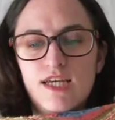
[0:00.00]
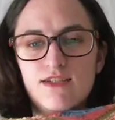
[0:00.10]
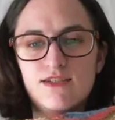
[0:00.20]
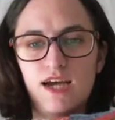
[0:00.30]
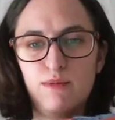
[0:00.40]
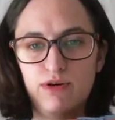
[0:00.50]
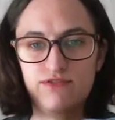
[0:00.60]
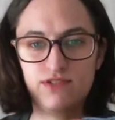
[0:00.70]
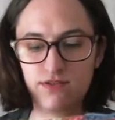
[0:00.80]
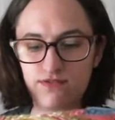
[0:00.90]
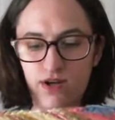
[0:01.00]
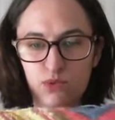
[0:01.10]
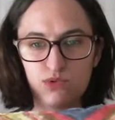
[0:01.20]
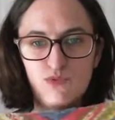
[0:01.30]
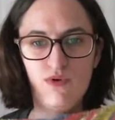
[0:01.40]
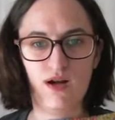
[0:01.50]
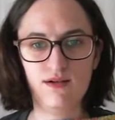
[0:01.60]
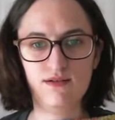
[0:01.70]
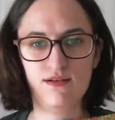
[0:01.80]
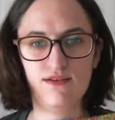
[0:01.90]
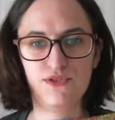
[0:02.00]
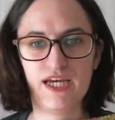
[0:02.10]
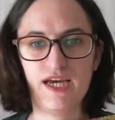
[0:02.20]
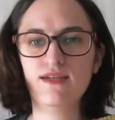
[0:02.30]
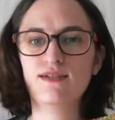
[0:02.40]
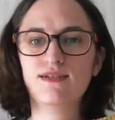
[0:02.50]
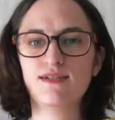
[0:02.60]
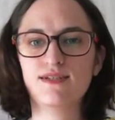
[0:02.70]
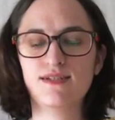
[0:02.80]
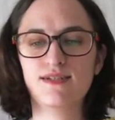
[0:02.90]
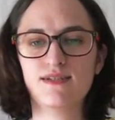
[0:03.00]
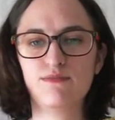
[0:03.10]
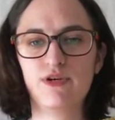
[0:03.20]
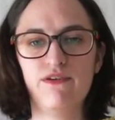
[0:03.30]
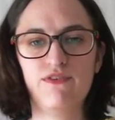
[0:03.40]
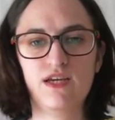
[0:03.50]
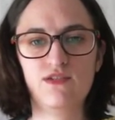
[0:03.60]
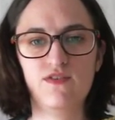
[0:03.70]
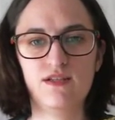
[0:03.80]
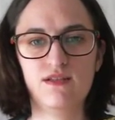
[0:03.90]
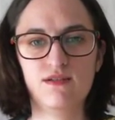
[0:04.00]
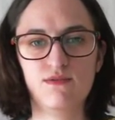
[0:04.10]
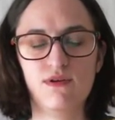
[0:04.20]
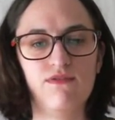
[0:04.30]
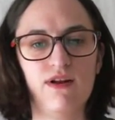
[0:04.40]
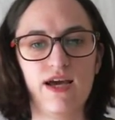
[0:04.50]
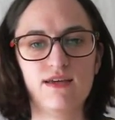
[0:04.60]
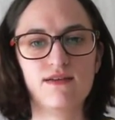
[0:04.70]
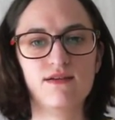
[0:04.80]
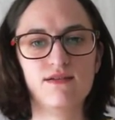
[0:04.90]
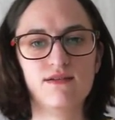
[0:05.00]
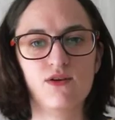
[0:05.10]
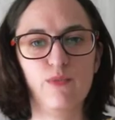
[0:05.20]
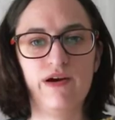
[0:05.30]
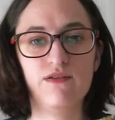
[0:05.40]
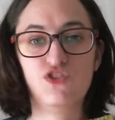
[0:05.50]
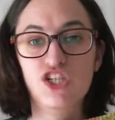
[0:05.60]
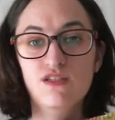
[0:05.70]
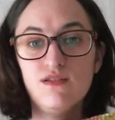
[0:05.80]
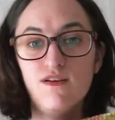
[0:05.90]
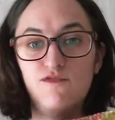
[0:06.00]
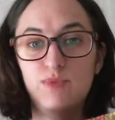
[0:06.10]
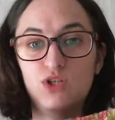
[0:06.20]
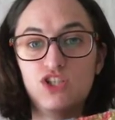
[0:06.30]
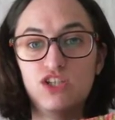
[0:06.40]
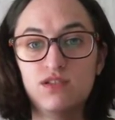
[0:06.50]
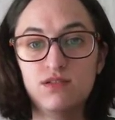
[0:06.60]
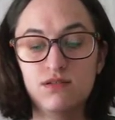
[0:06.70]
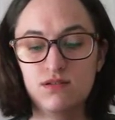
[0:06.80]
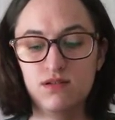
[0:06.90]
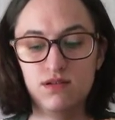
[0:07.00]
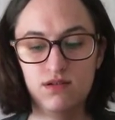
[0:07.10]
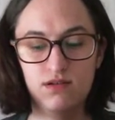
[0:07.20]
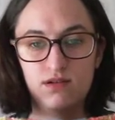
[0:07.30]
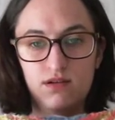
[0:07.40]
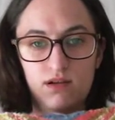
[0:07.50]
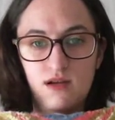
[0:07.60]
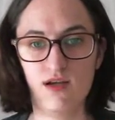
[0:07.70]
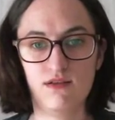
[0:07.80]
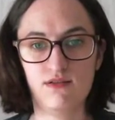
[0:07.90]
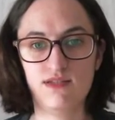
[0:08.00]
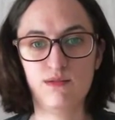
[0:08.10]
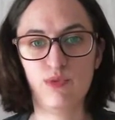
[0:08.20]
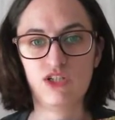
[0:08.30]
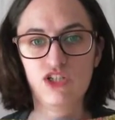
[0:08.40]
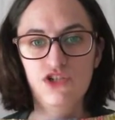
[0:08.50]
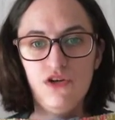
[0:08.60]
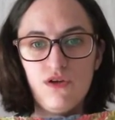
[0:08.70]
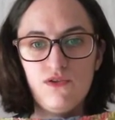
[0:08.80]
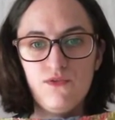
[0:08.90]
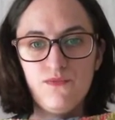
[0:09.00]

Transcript: the type of stuff I would wear every day, but I think it's fun with like a pair of jeans, of blue jeans, and a simple t-shirt.